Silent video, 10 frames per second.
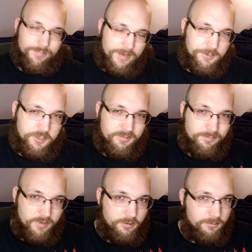Majin
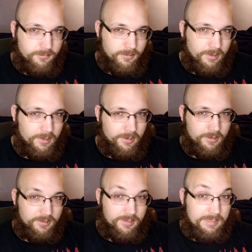Buu
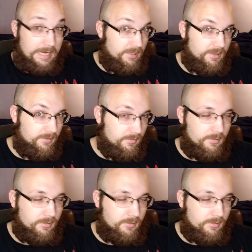to date.